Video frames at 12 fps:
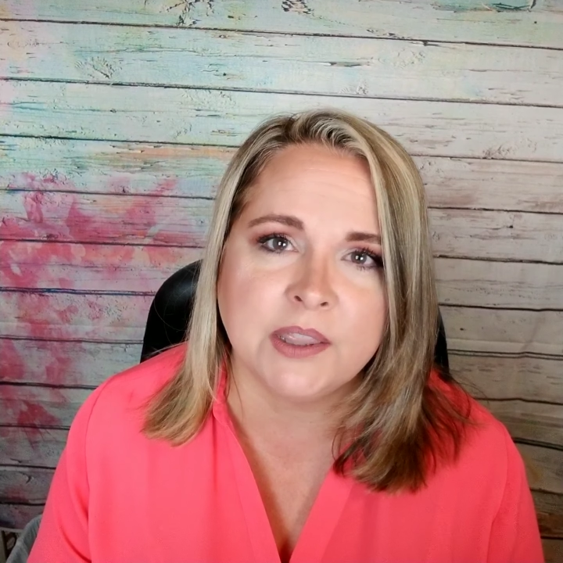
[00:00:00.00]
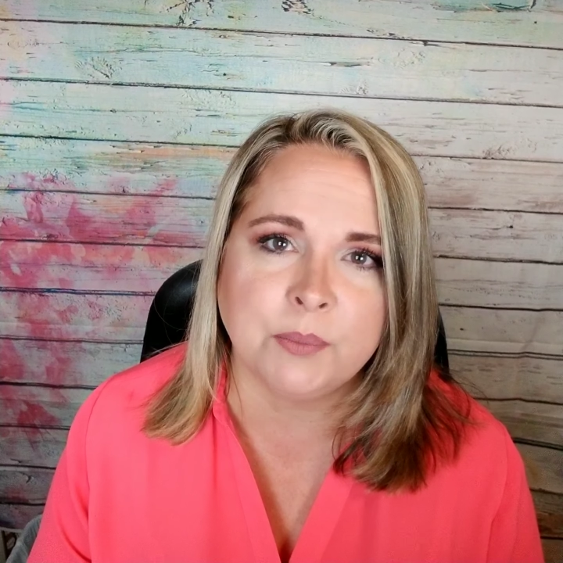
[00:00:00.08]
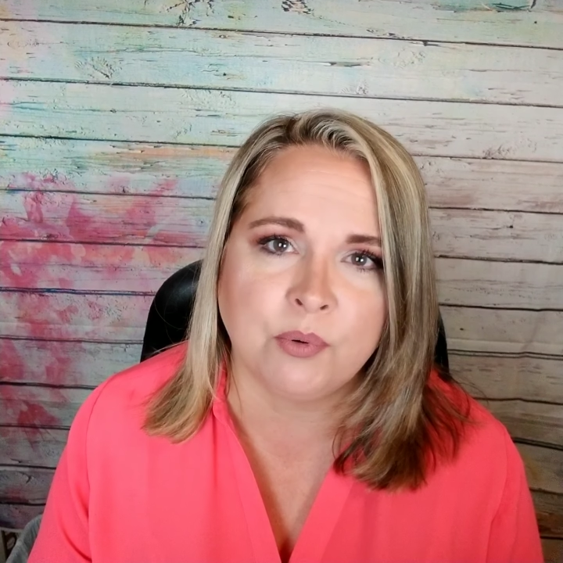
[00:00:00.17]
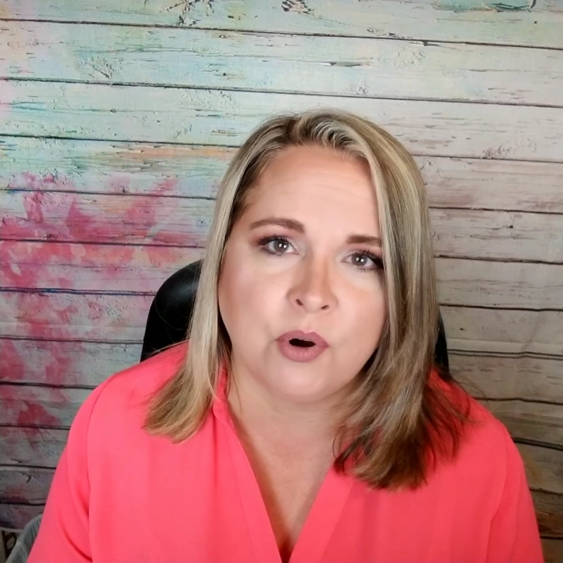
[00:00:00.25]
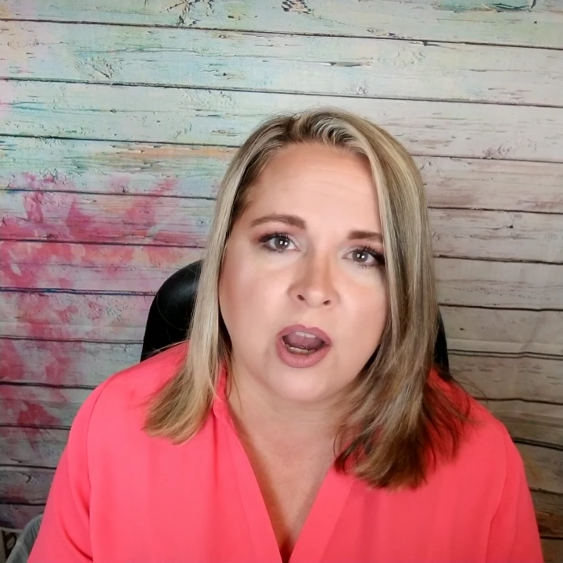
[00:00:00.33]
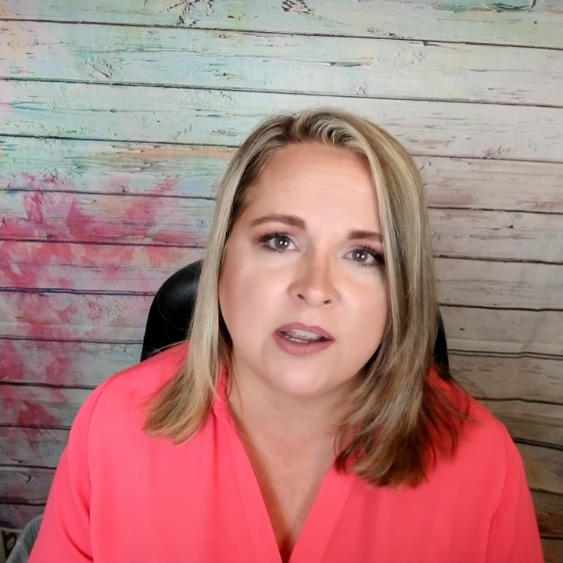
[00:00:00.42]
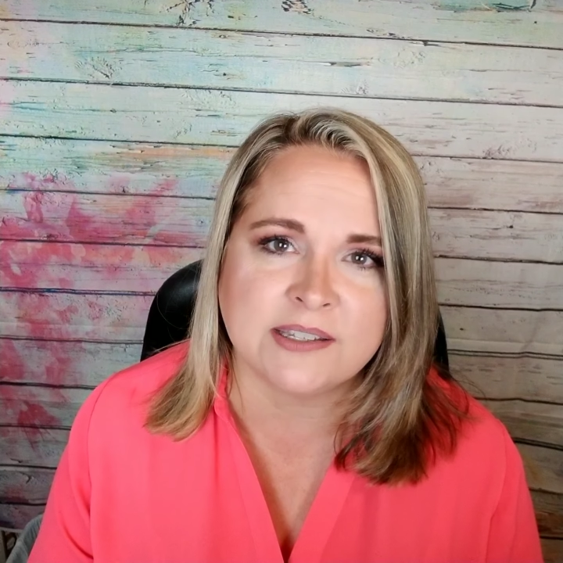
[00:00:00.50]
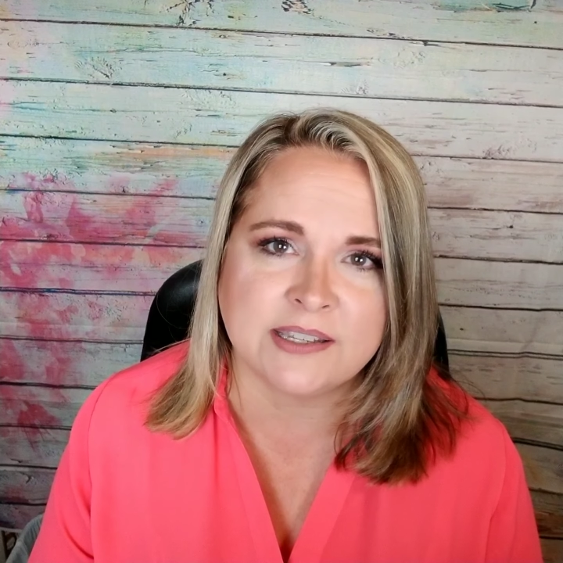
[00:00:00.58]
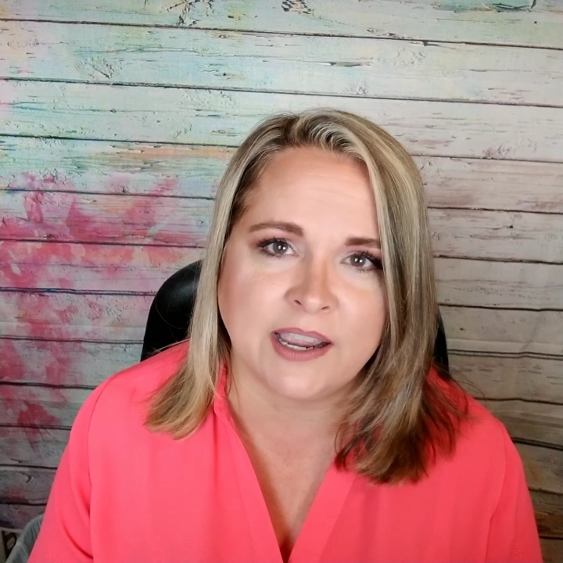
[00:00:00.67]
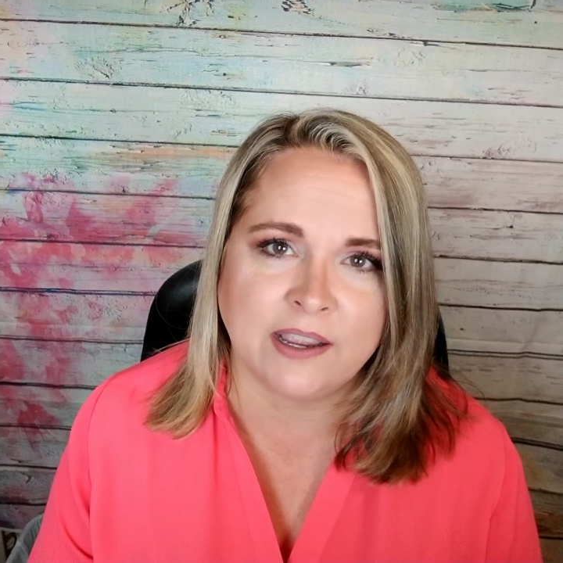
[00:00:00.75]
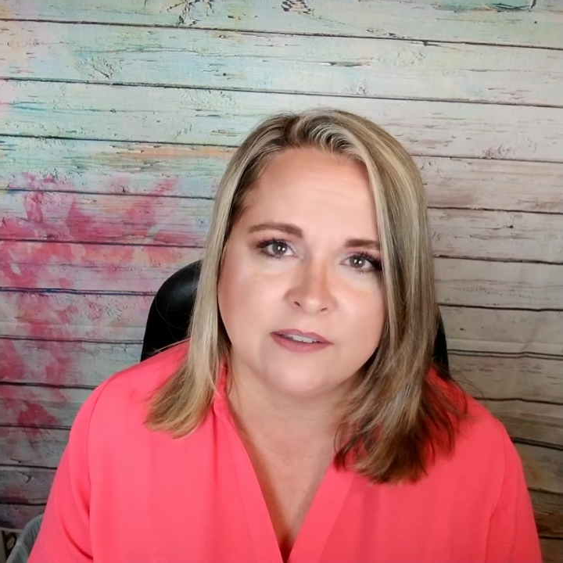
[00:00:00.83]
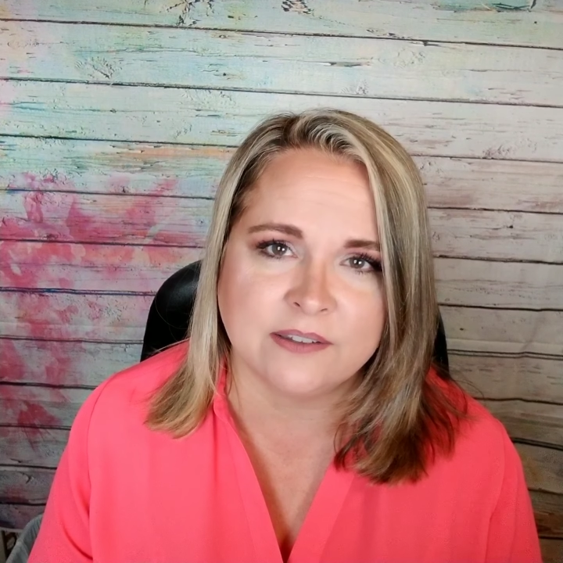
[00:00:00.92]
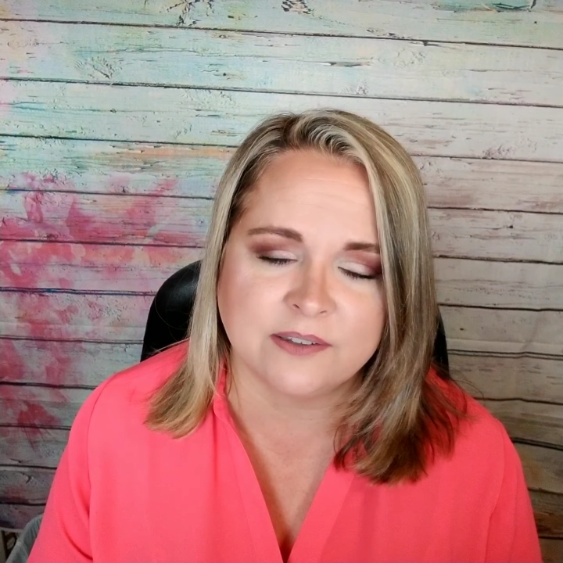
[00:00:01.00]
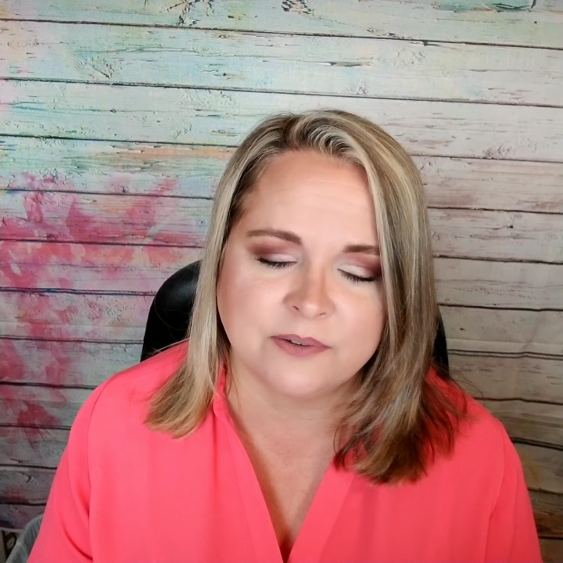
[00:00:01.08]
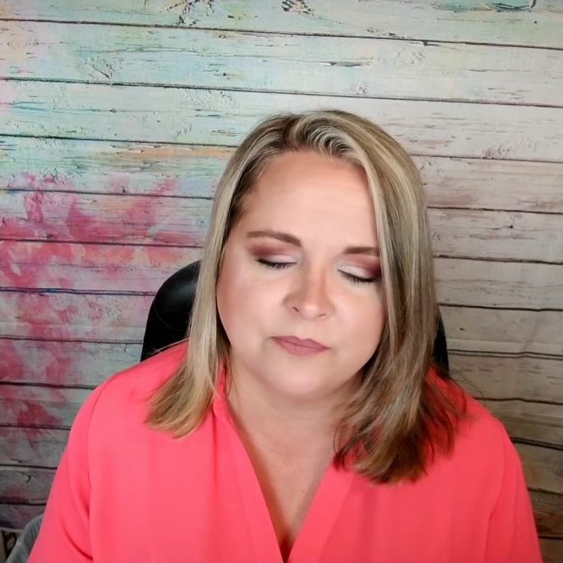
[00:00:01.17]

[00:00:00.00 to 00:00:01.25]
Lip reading: the process